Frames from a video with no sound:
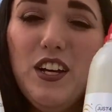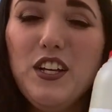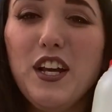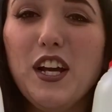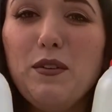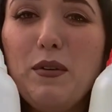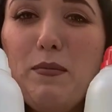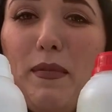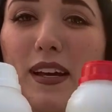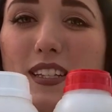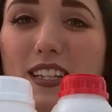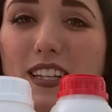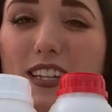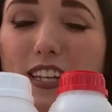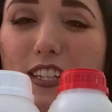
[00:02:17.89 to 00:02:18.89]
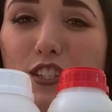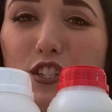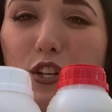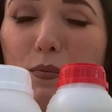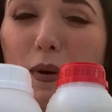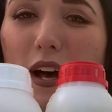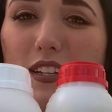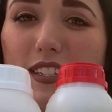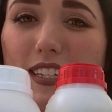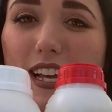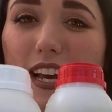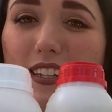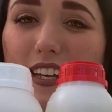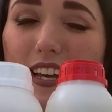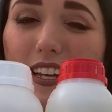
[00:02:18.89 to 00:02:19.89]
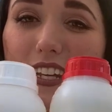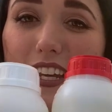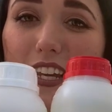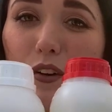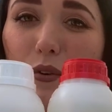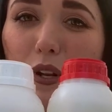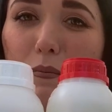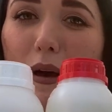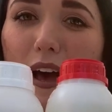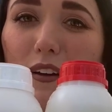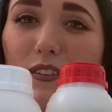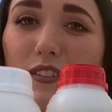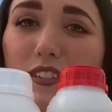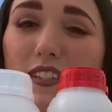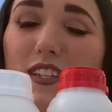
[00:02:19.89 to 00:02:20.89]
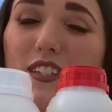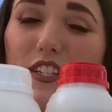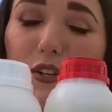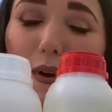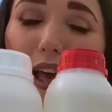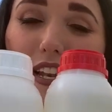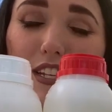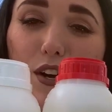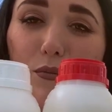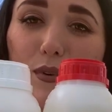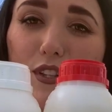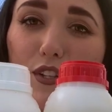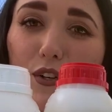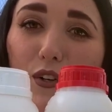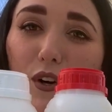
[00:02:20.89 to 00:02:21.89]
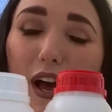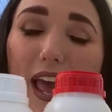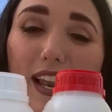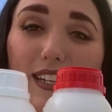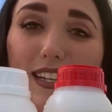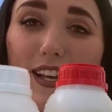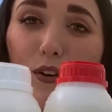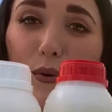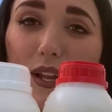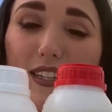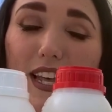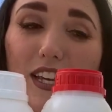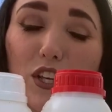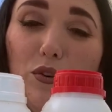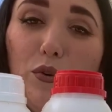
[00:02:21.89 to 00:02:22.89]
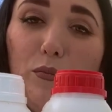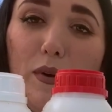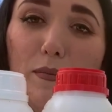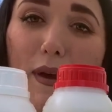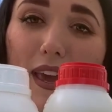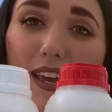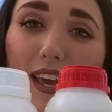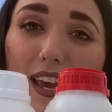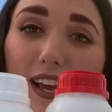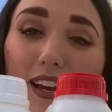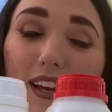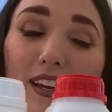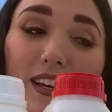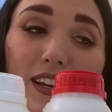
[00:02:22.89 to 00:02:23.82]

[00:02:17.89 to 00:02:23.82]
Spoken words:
You're gonna be mixing these two parts together in equal amounts to end up with your end liquid that you will be making